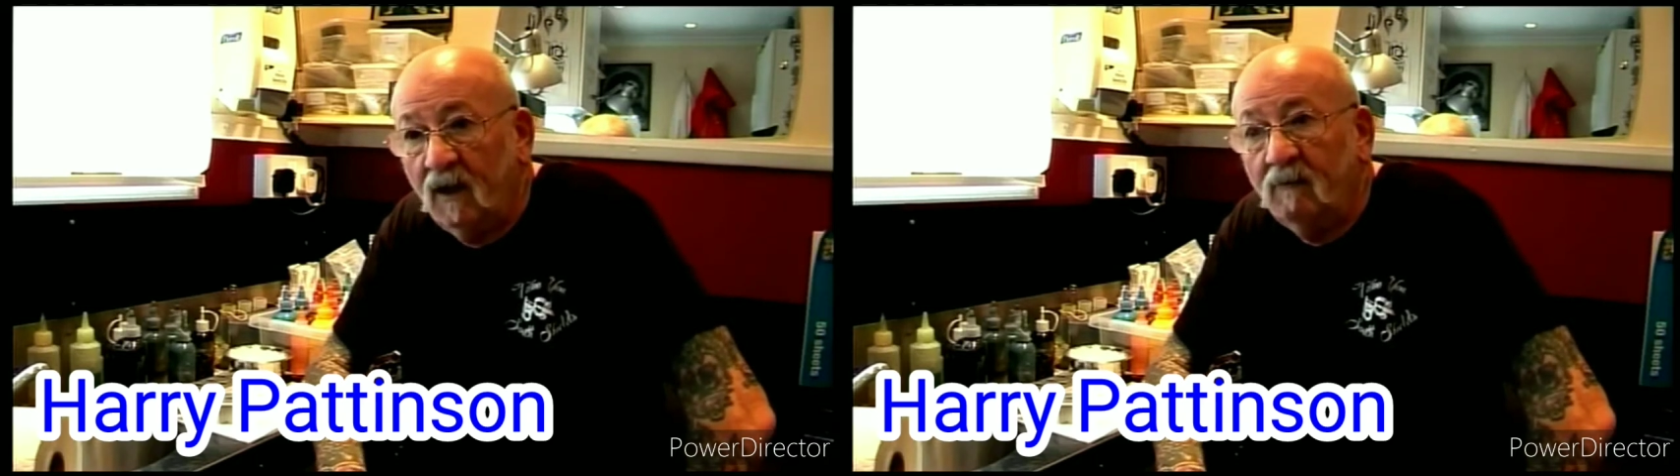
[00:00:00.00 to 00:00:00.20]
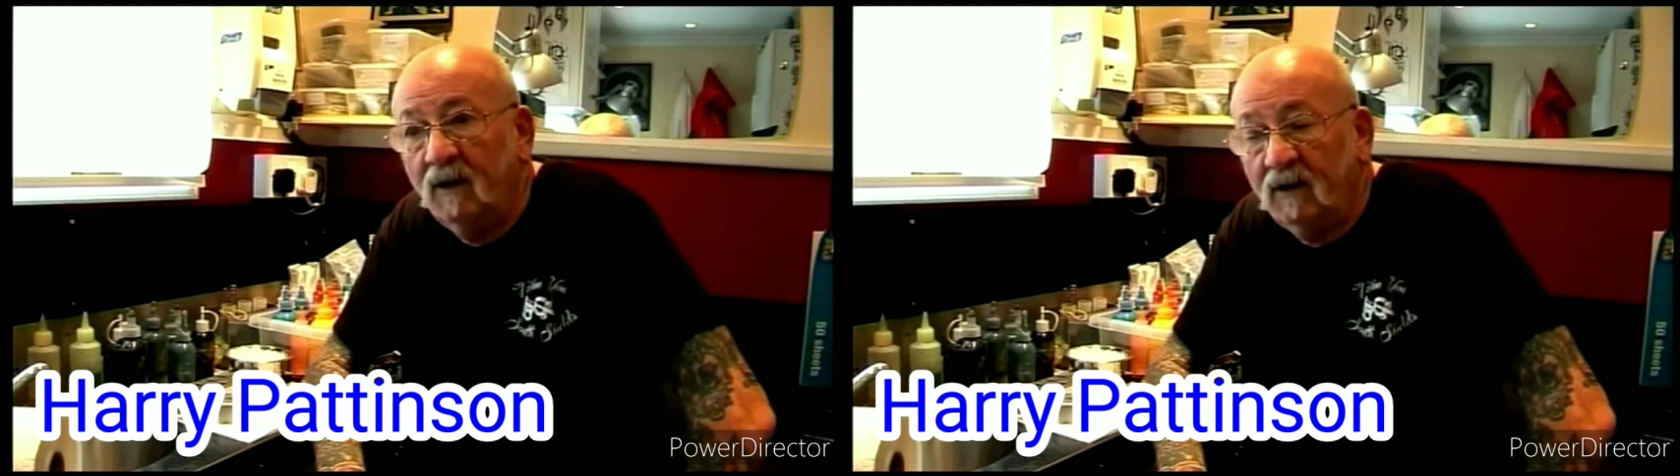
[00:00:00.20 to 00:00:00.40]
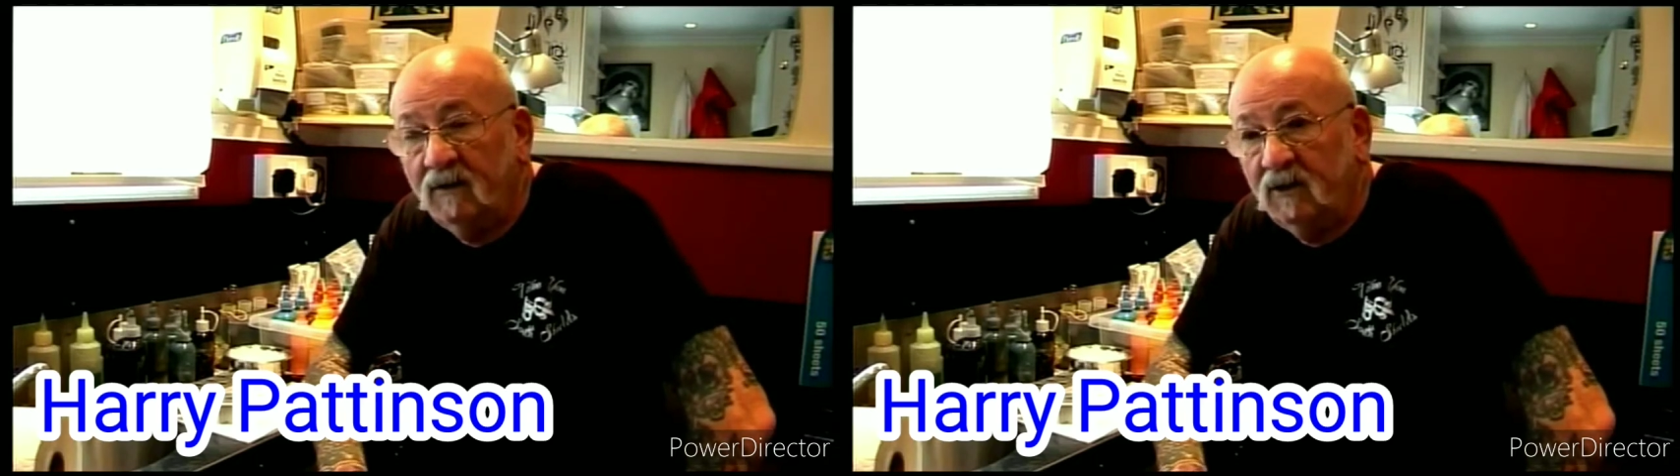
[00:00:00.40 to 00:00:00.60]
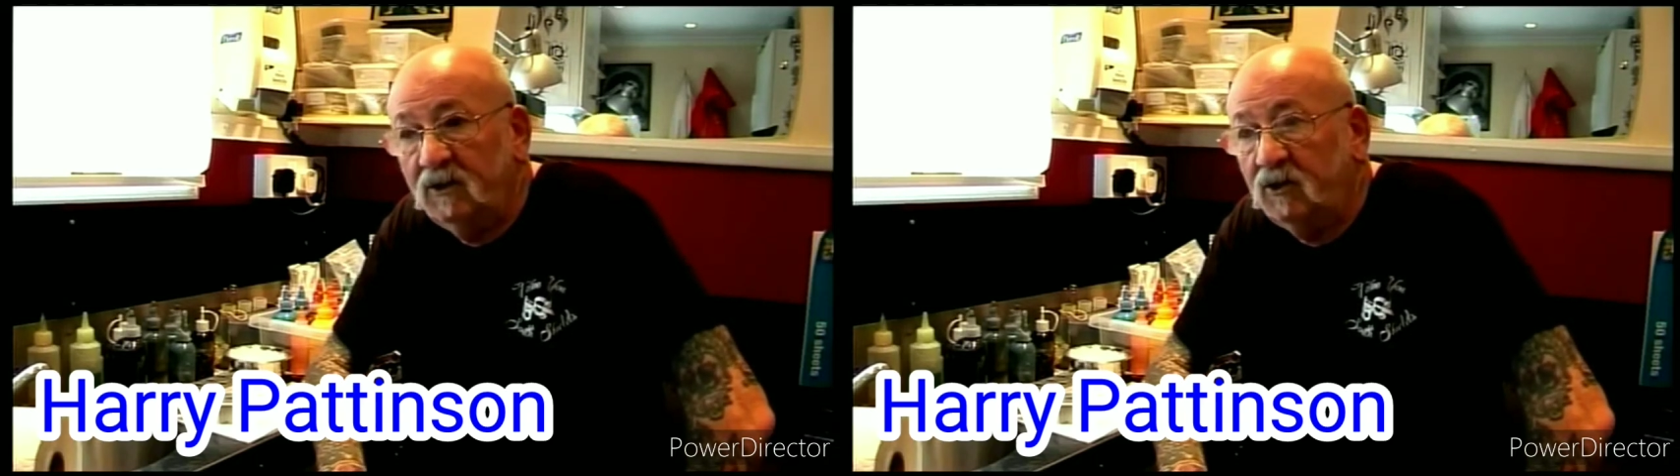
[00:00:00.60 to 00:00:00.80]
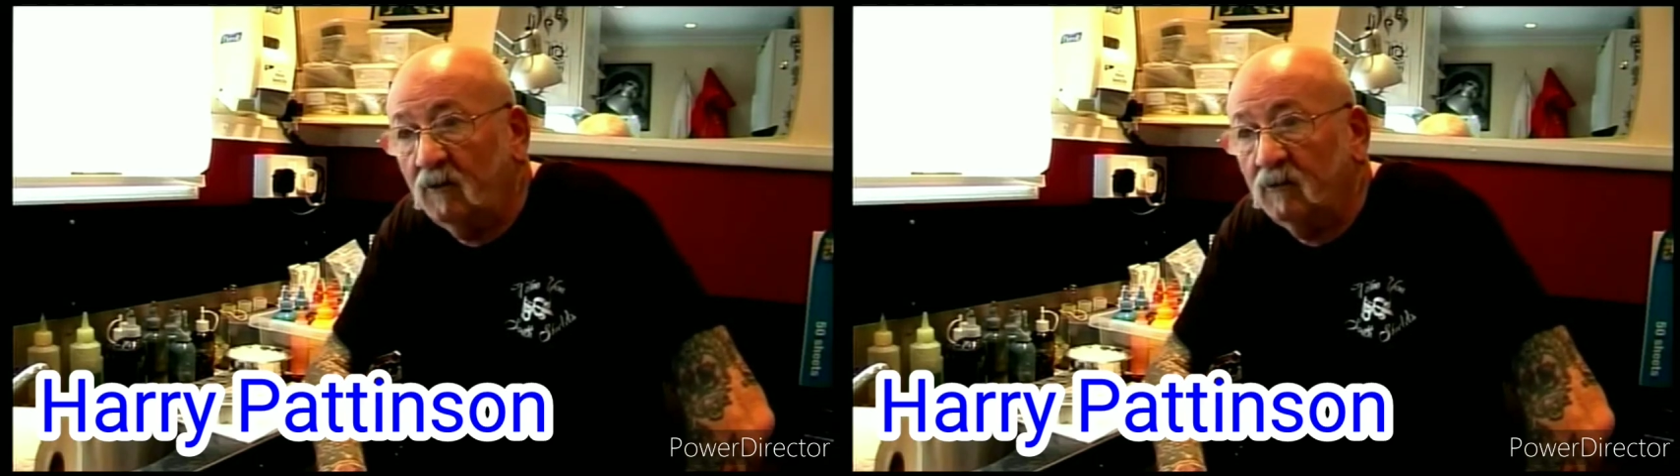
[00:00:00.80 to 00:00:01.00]
I mean, this
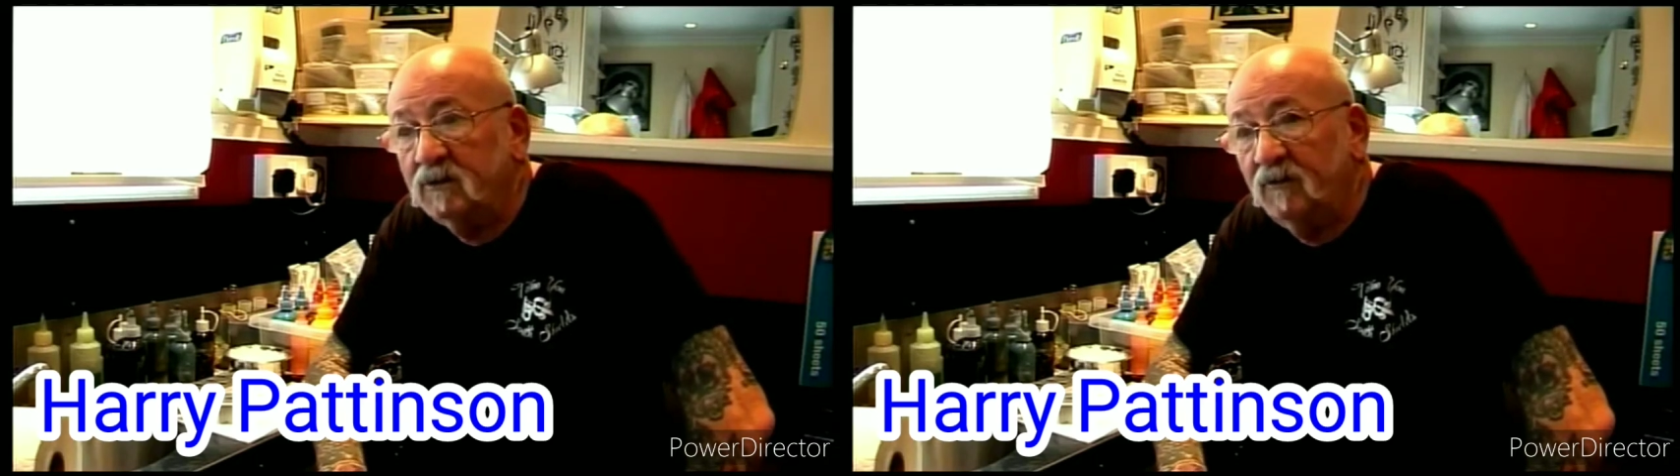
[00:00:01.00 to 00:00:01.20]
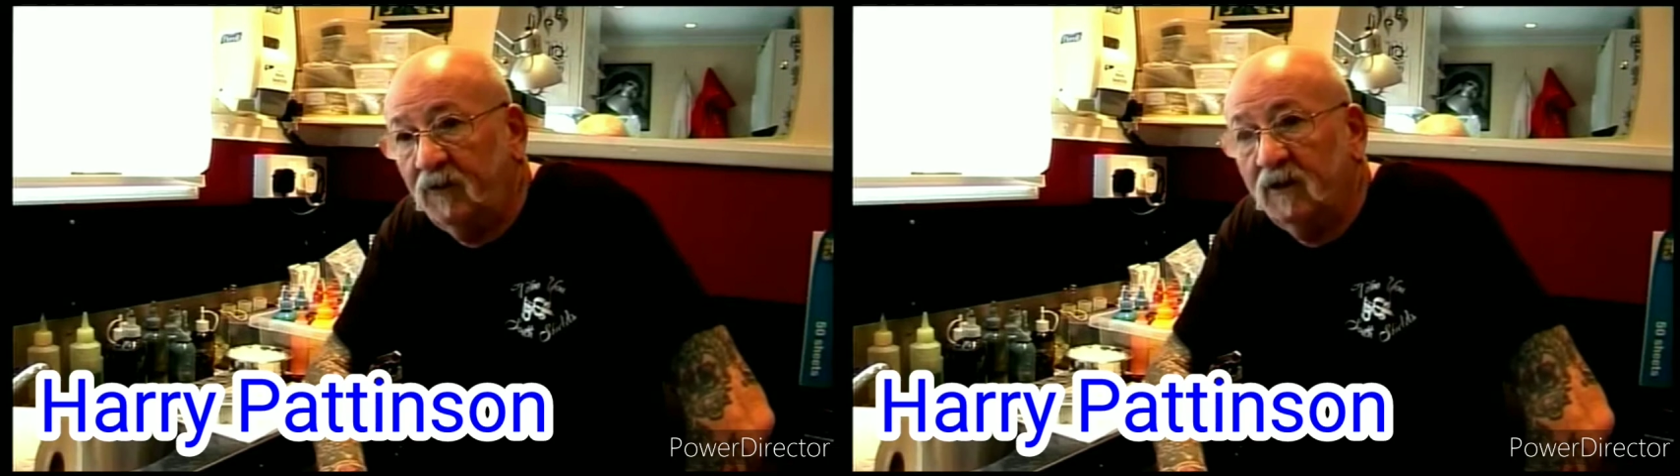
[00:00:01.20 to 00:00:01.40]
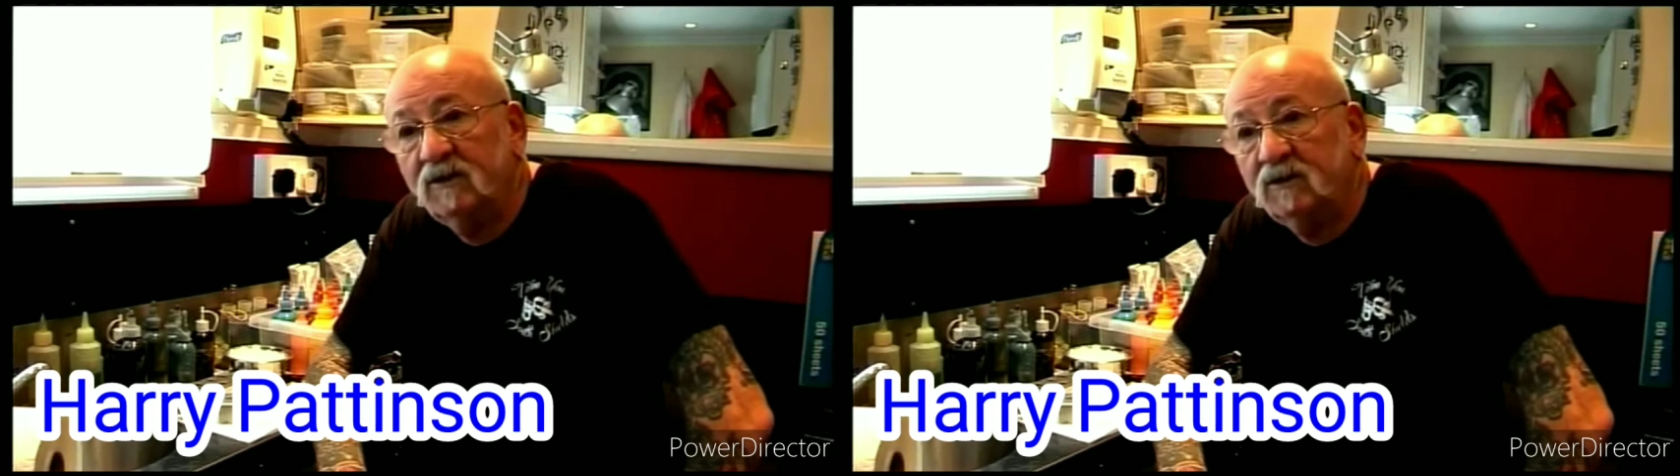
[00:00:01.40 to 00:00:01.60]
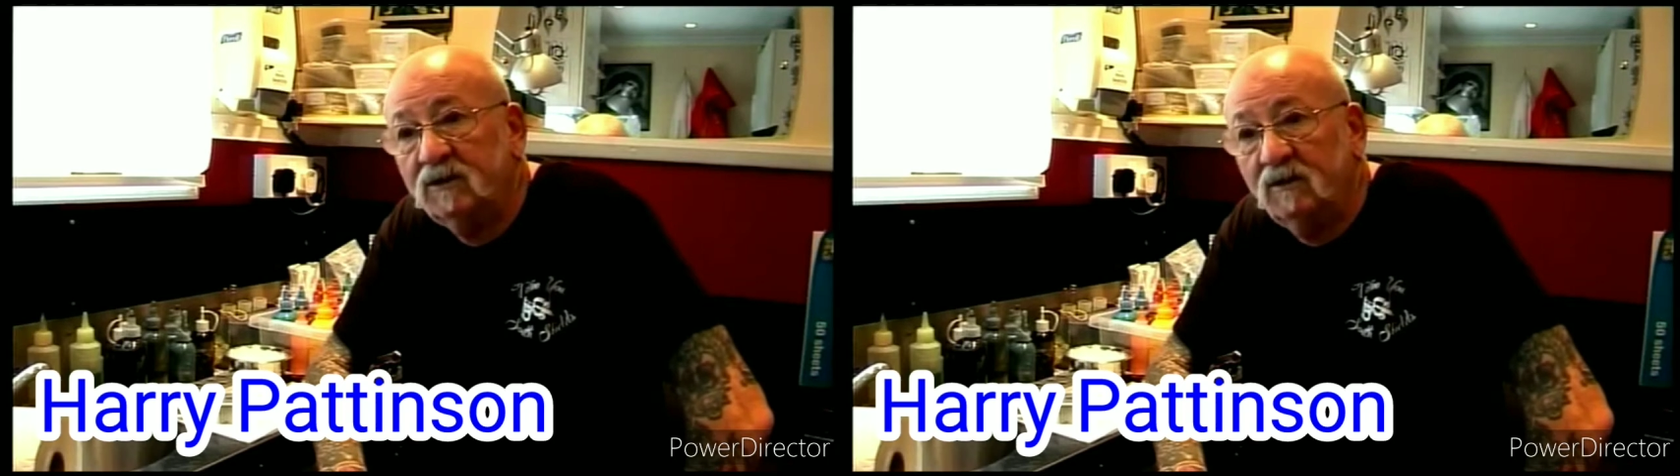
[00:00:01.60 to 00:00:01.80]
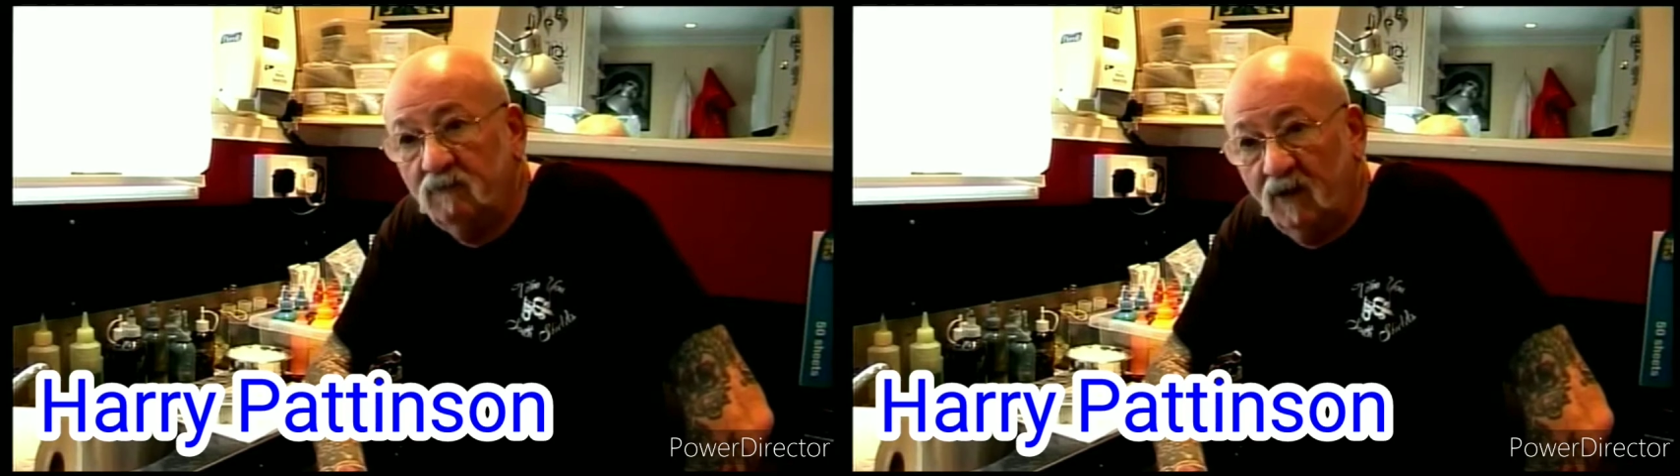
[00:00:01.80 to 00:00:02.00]
shop was the first